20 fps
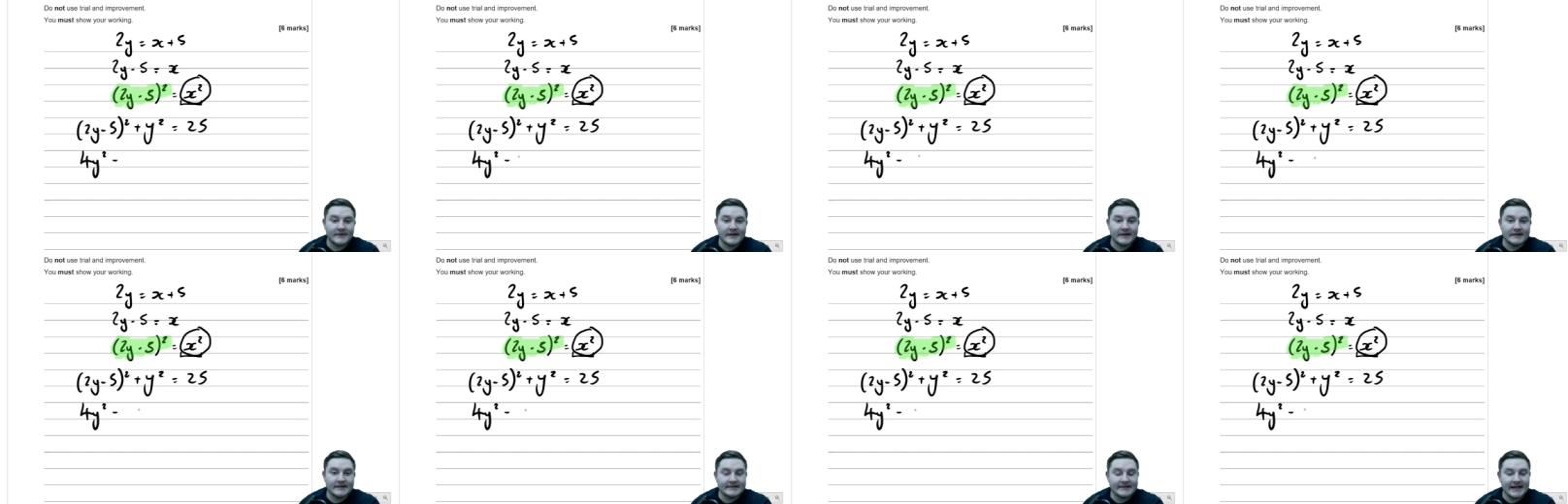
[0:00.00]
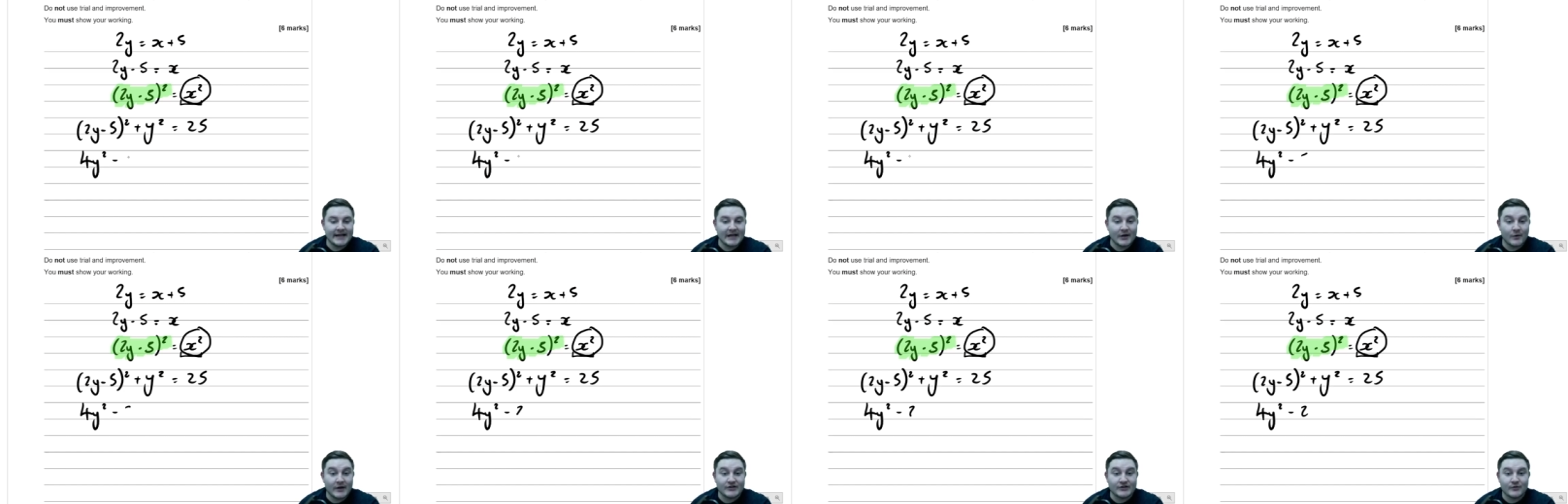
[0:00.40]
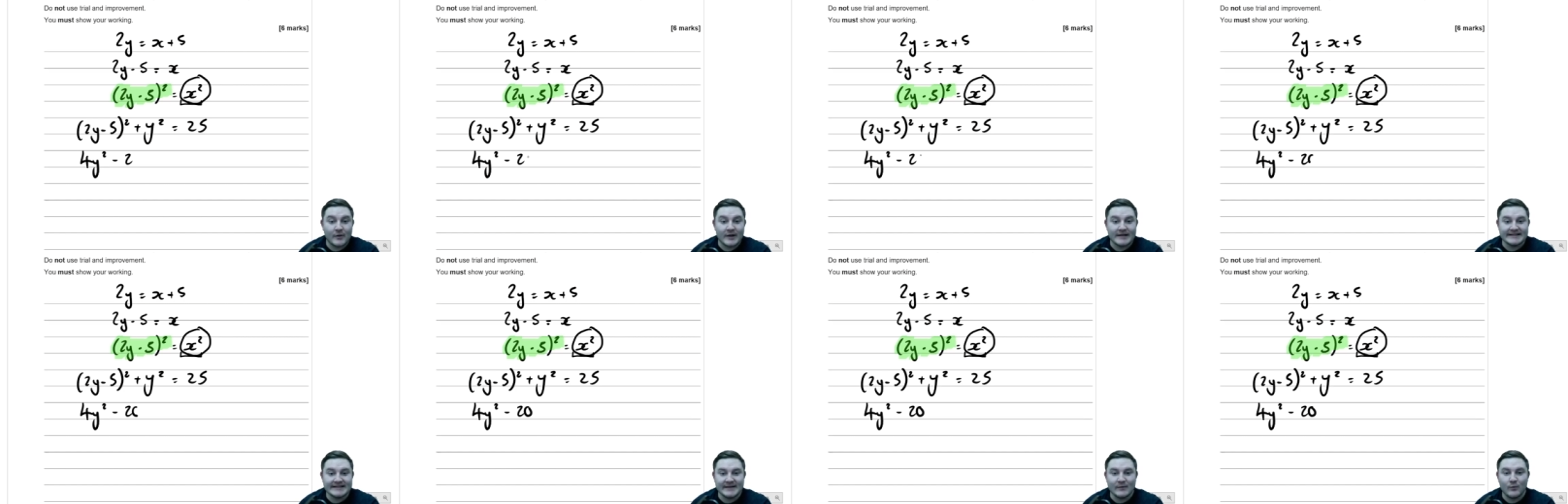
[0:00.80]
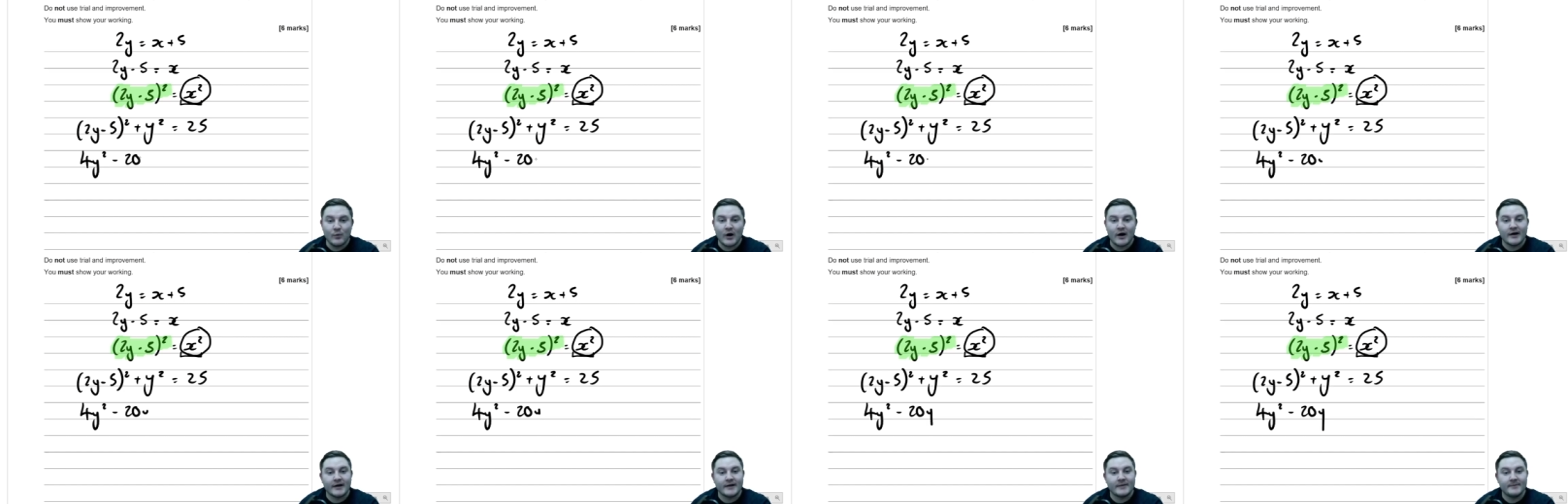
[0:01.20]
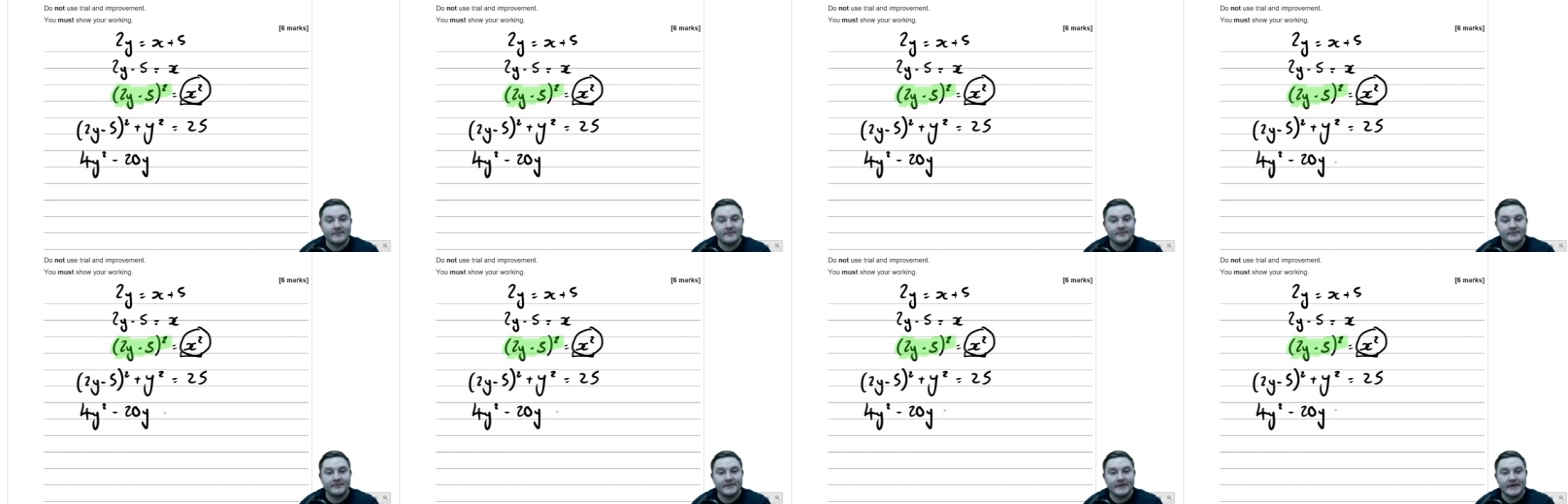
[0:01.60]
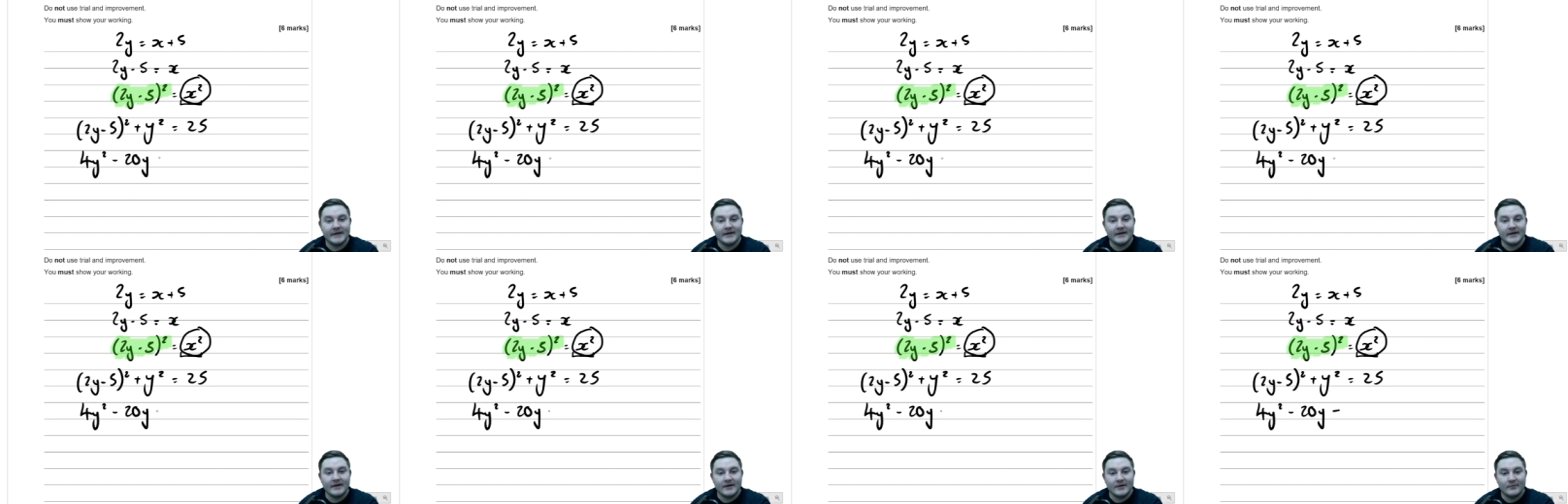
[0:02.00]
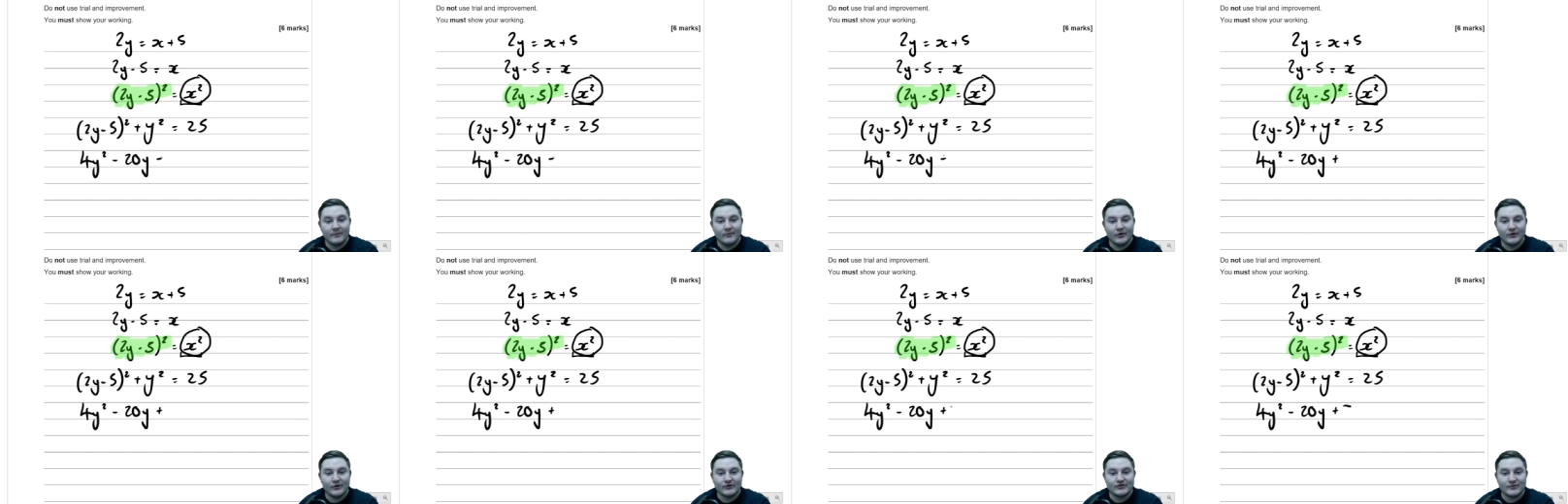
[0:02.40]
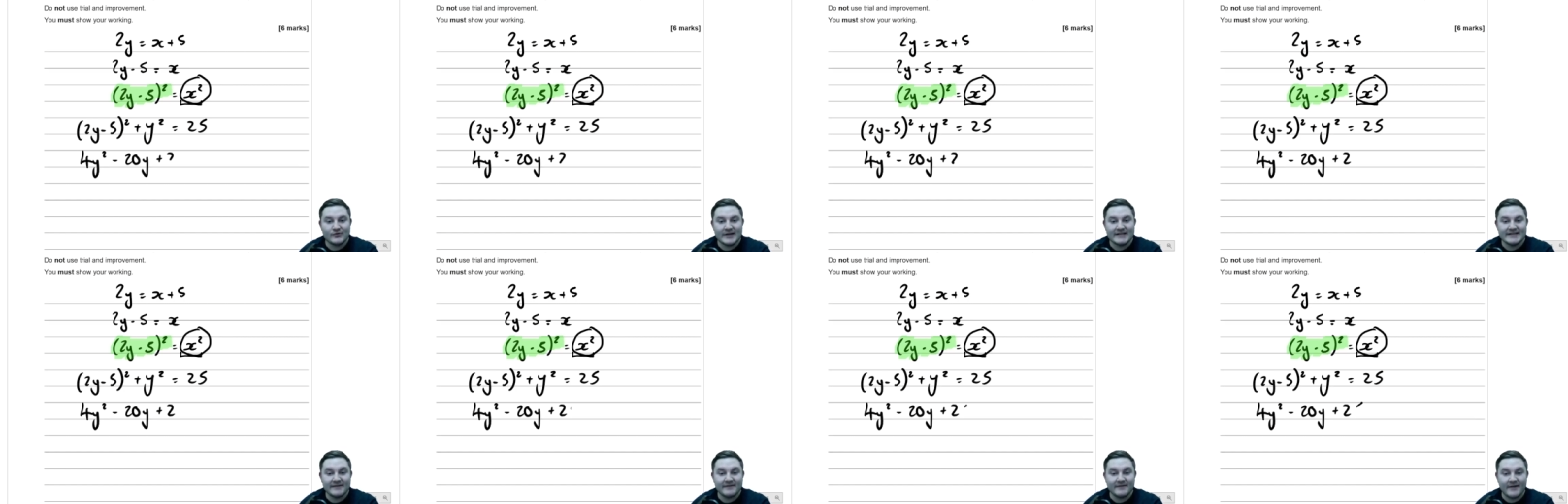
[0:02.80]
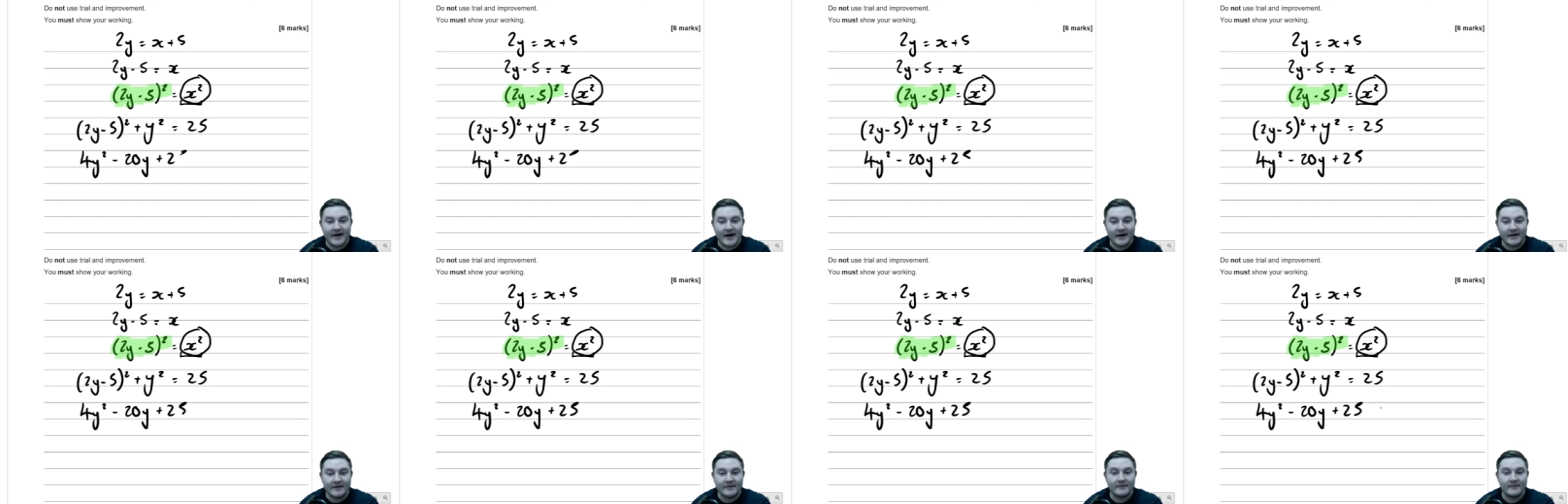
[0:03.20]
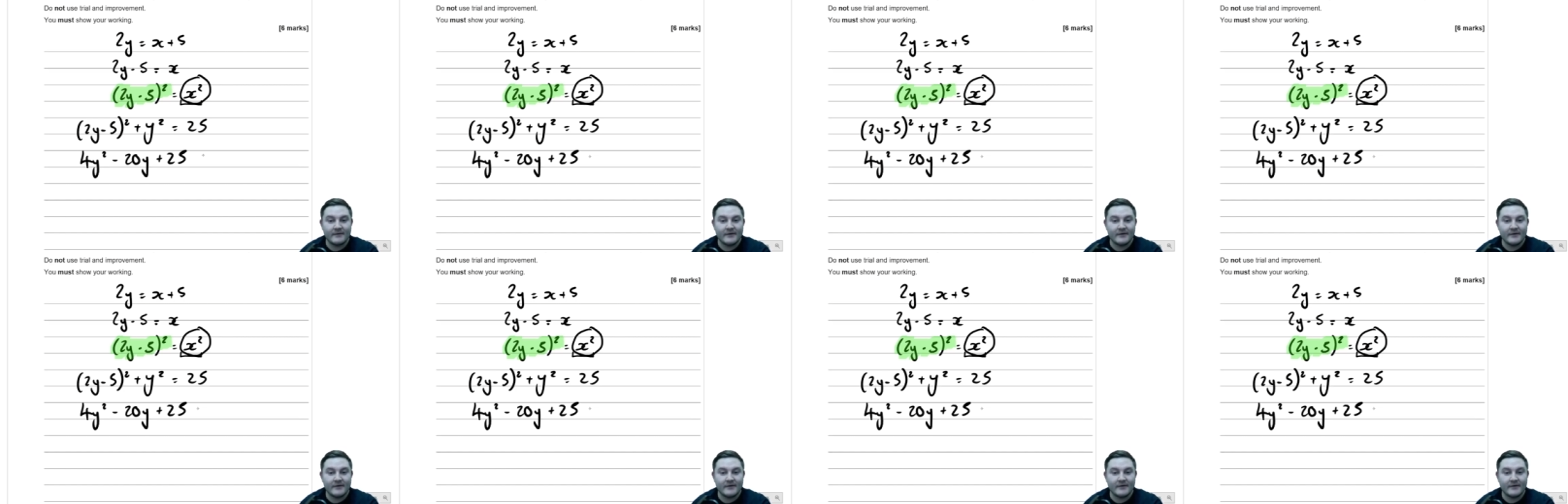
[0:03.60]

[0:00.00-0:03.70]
take away 20y, plus 25,